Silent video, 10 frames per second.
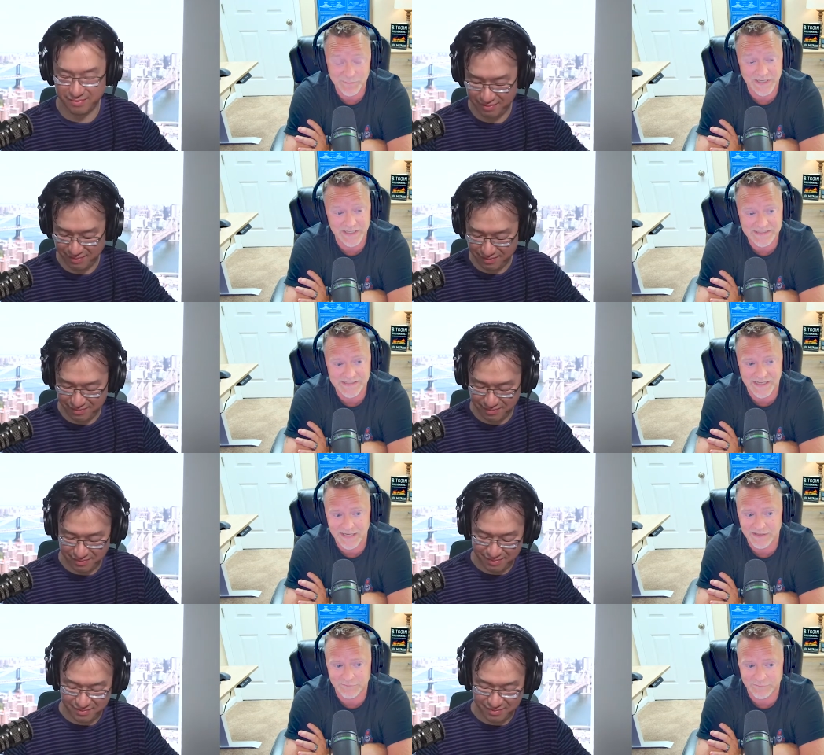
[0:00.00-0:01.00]
Speaker 1: but it's
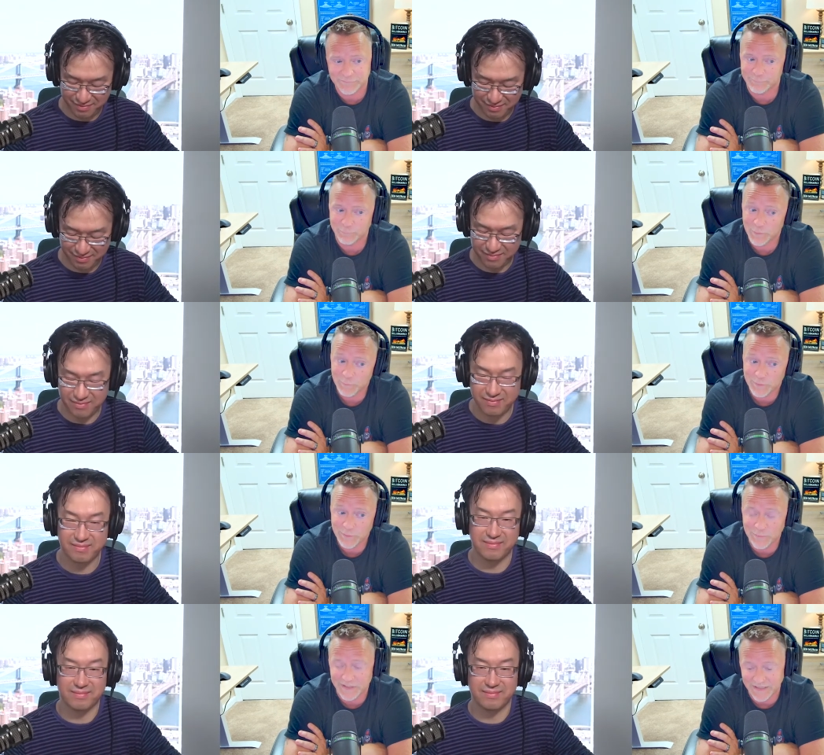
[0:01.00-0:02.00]
kind of what we're
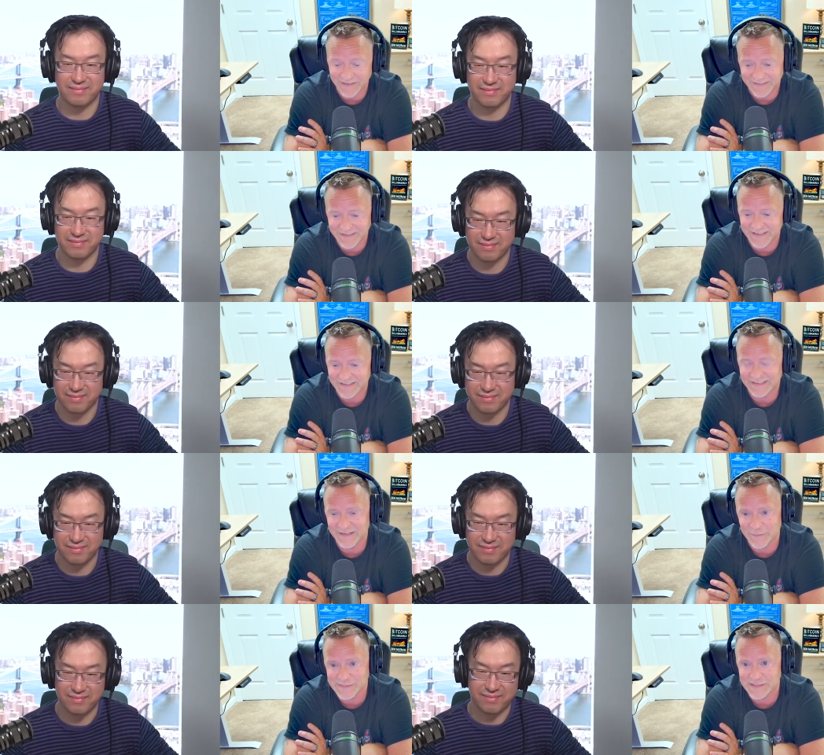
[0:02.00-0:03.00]
doing, and and you
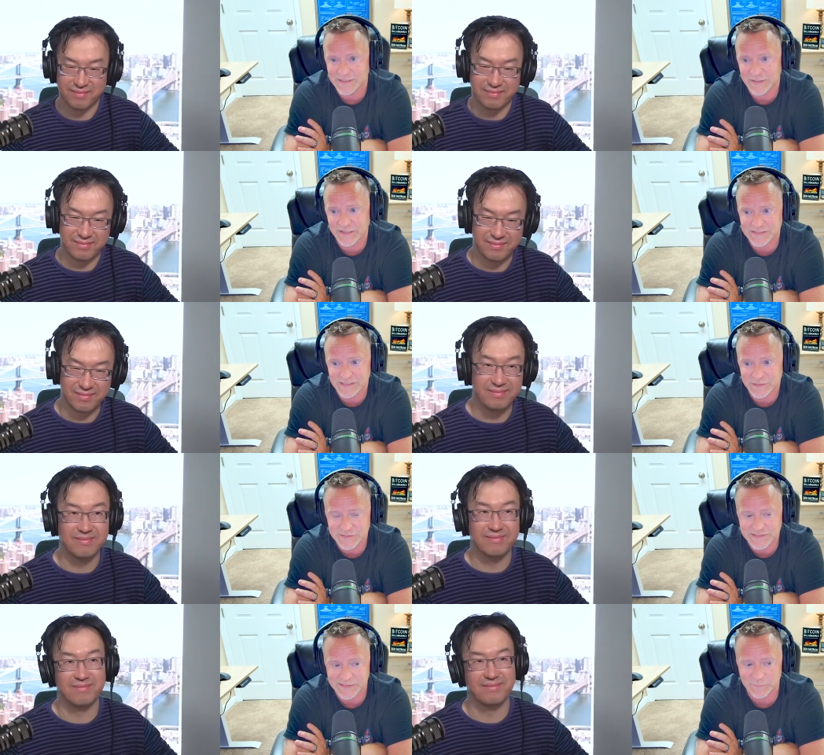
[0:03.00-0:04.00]
know it's a cl- it's the
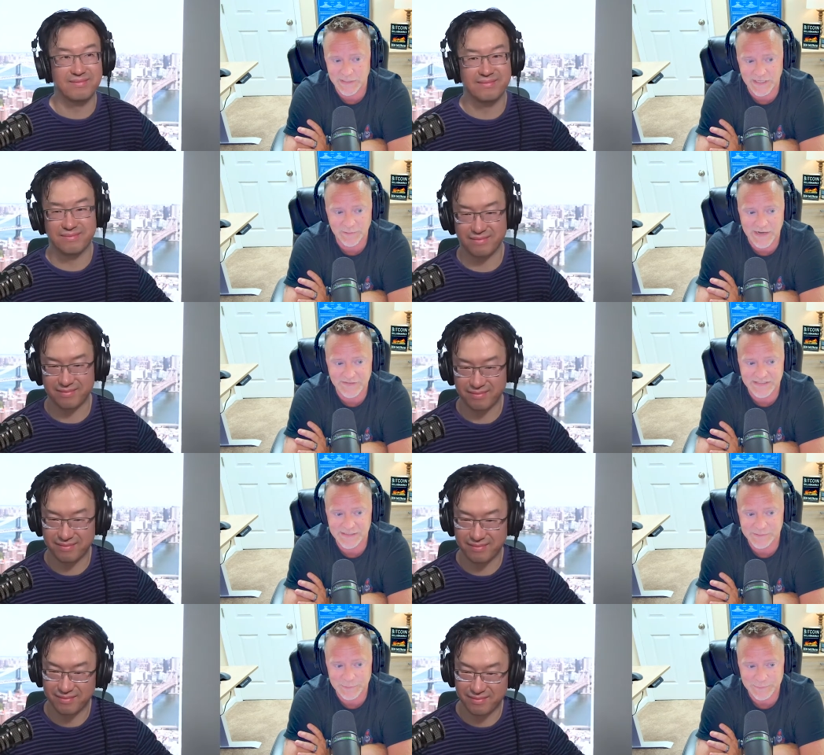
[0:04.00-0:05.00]
closest thing we can
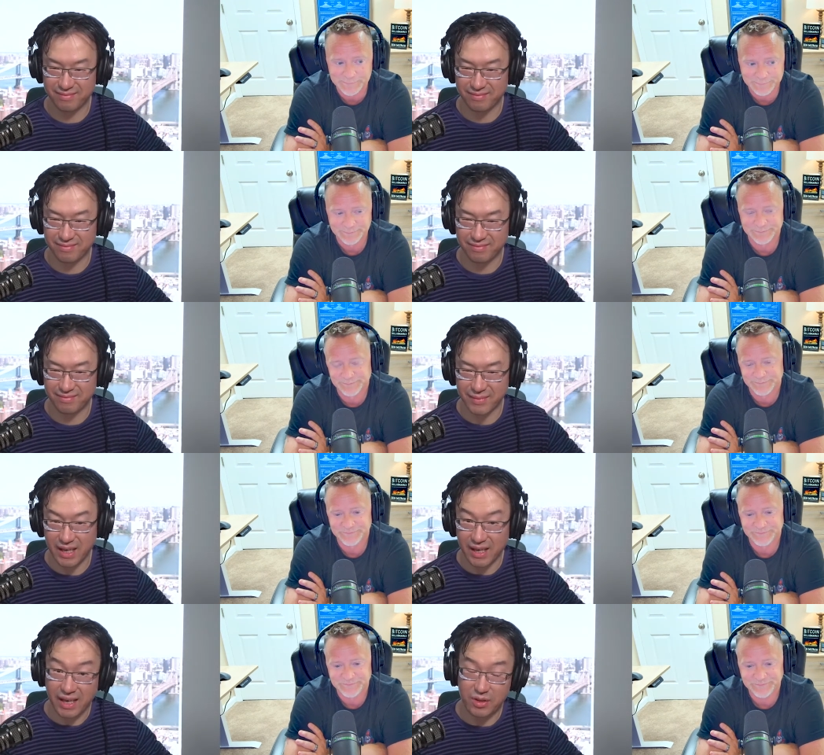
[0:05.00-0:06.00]
gravitate toward.
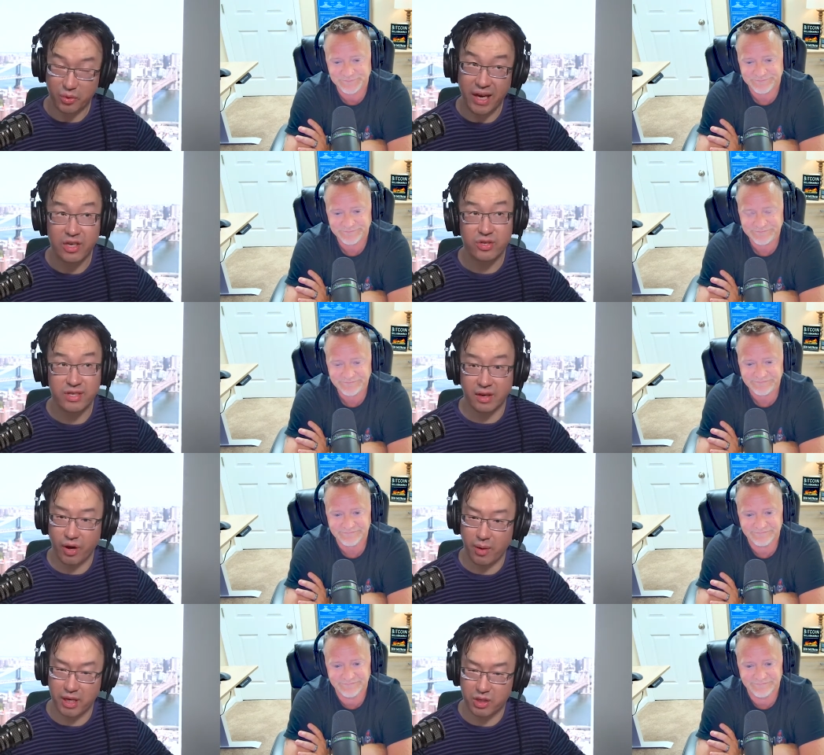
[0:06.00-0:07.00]
Speaker 2: It's really interesting,
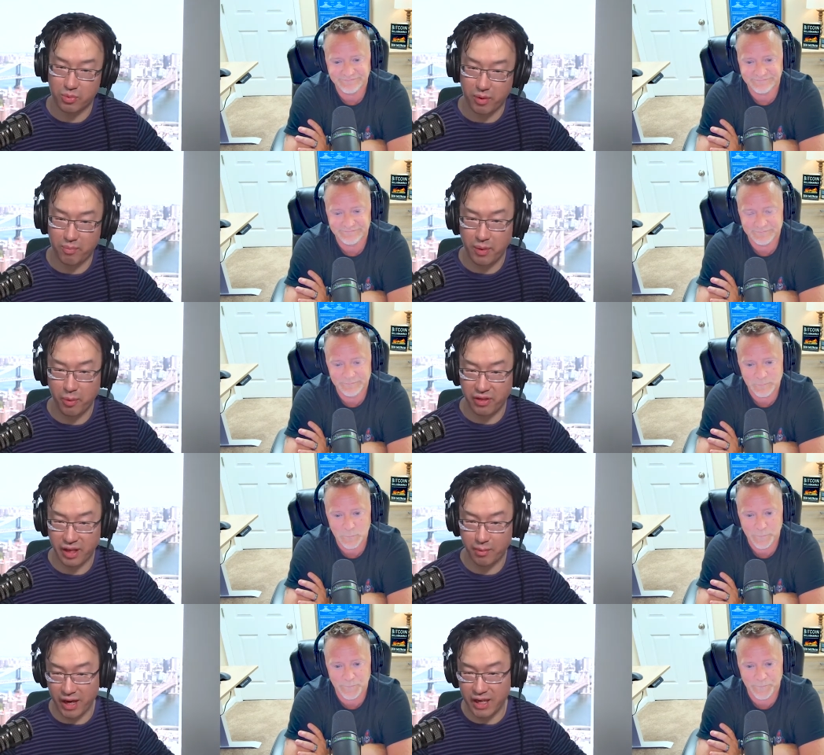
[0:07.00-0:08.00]
right? Because when people think
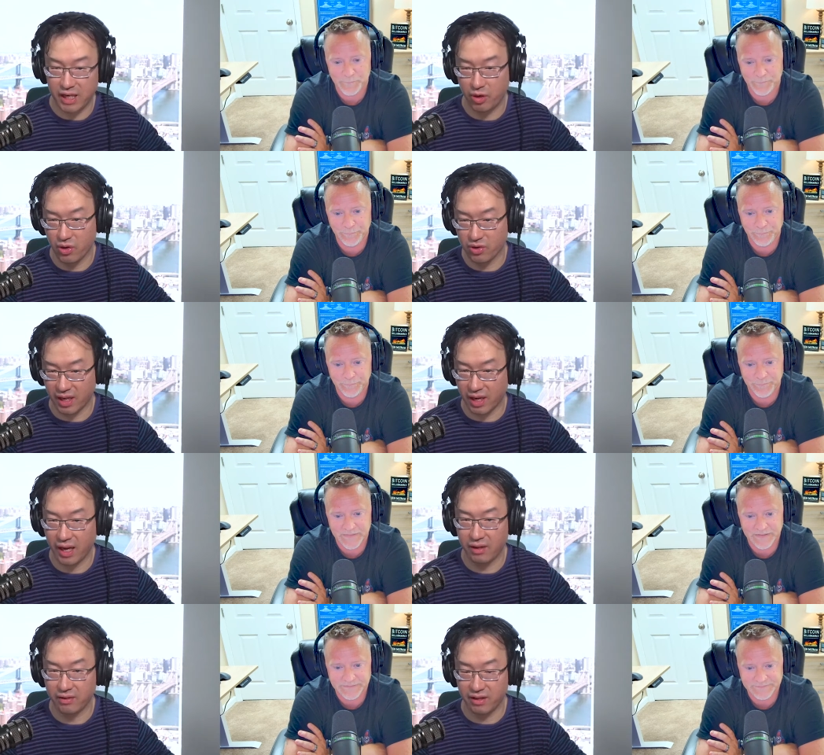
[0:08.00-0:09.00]
about AWS and
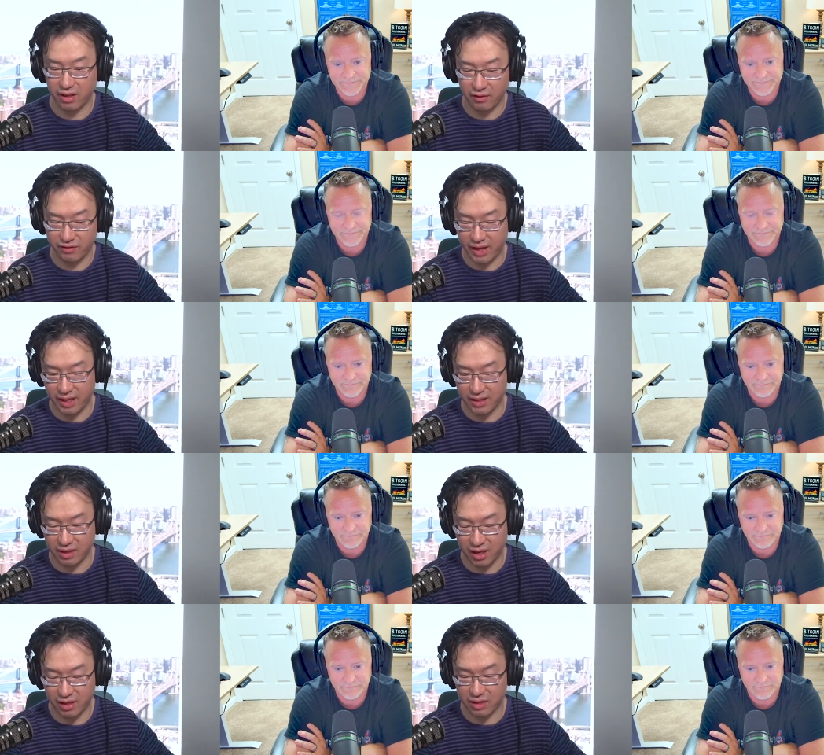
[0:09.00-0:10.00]
cloud, they think of that as
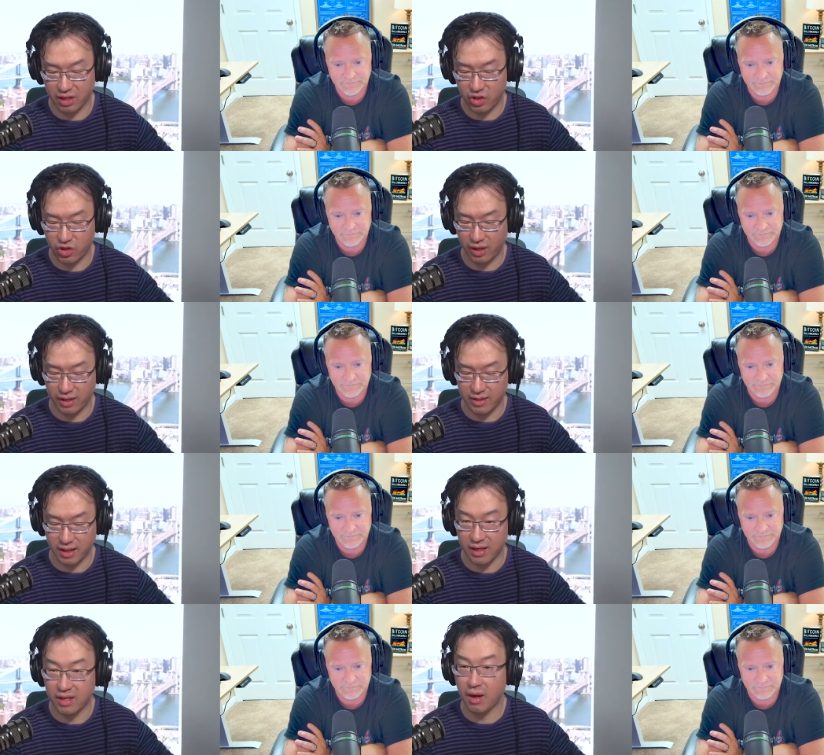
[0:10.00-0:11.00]
an architecture that is
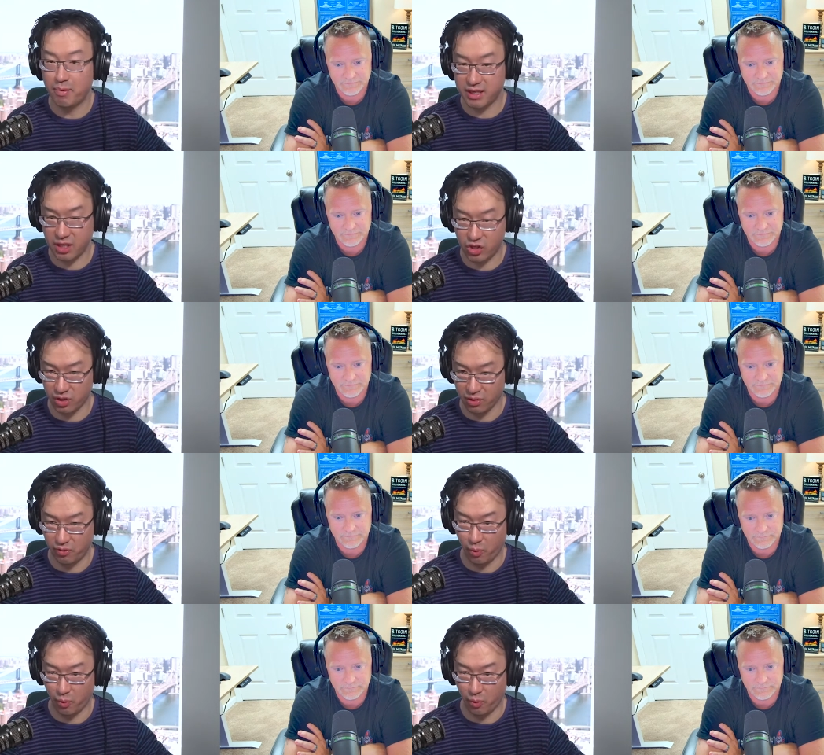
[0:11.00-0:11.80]
in competition for